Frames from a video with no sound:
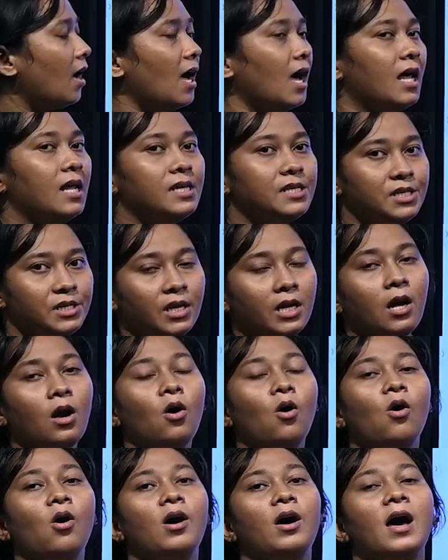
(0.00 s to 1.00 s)
Algae
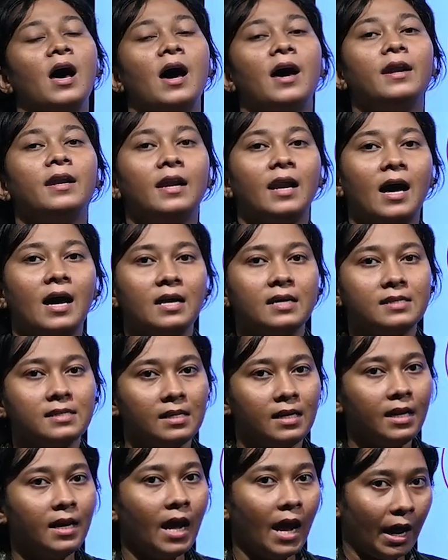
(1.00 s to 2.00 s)
are largely